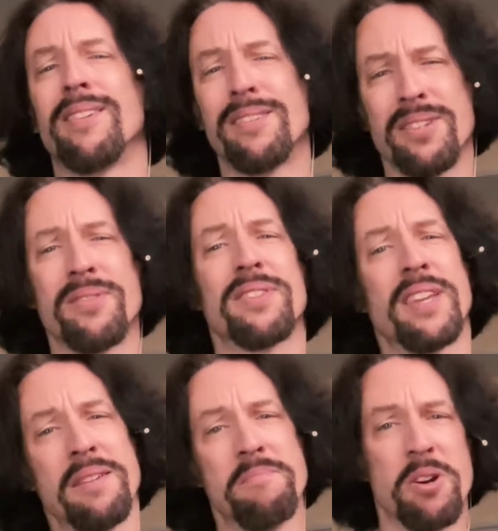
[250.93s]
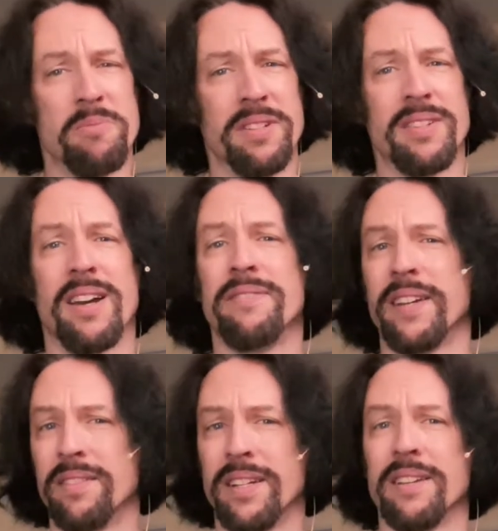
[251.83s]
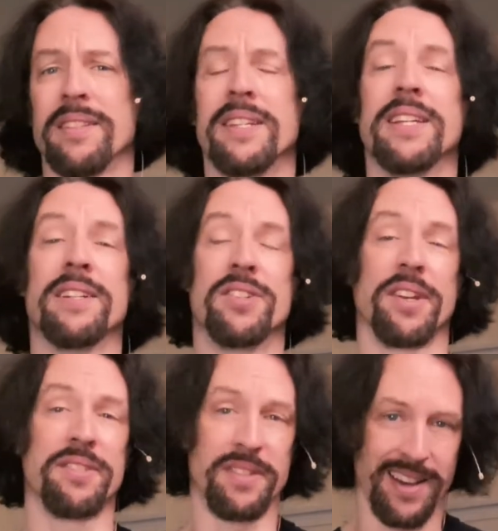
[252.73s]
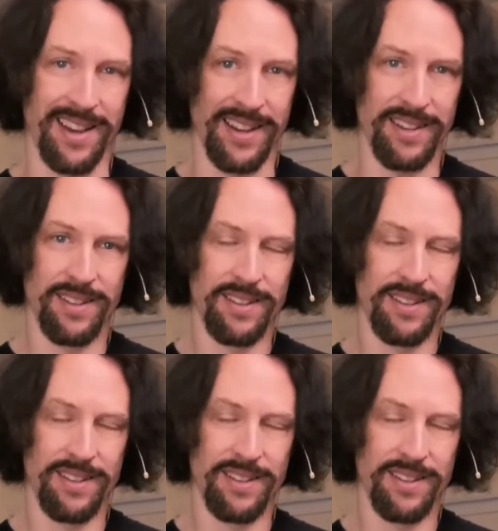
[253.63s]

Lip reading: also the same moment I found out that he had just died.